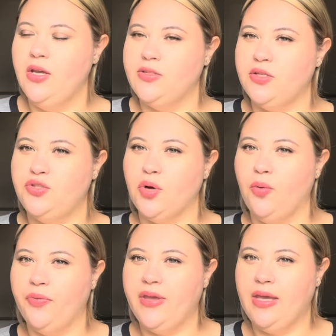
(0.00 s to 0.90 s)
So I
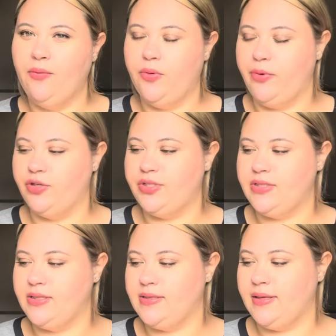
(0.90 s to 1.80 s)
don't think I would have purchased
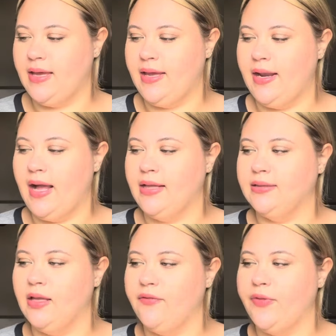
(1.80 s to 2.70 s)
this again. I
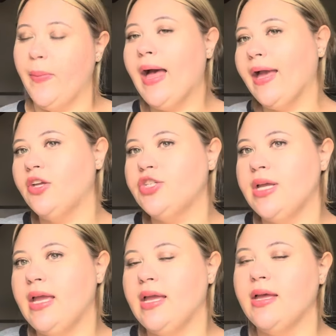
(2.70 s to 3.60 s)
love the
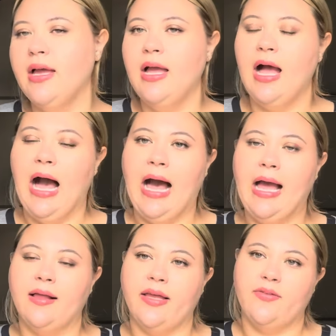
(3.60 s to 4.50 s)
packaging.
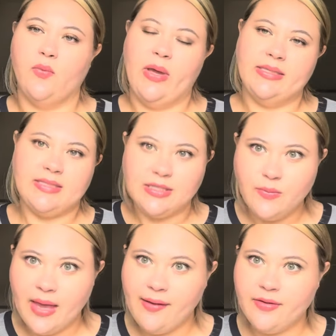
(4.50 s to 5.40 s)
I like the way it
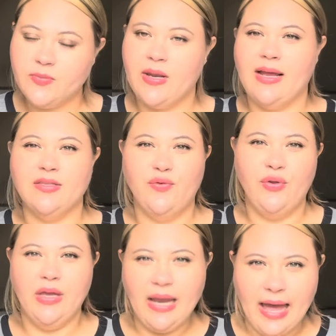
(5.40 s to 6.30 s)
smells, but as for
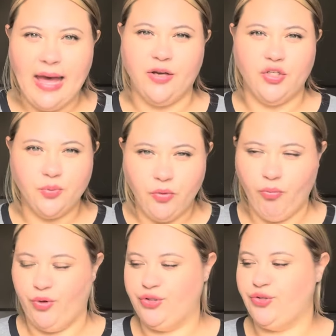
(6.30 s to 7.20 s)
like an actual
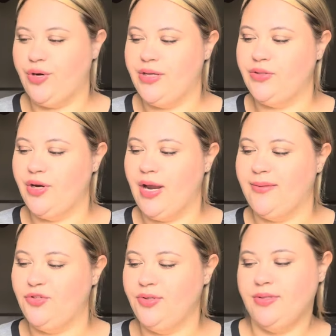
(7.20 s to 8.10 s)
moisturizer,
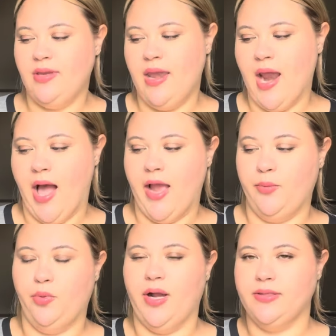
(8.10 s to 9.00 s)
I'm just not
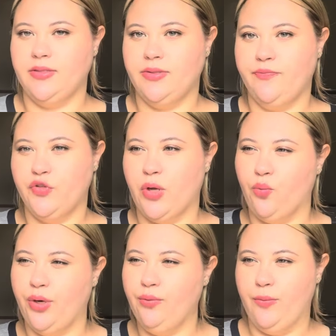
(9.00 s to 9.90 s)
impressed. So I
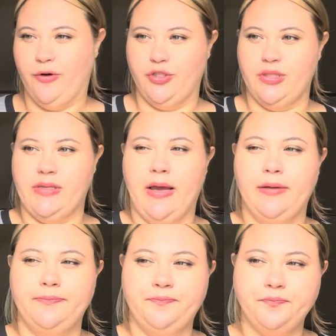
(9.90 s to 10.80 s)
wouldn't repurchase
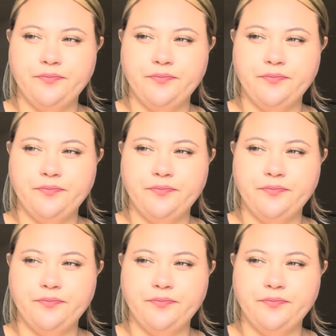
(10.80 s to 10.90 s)
that.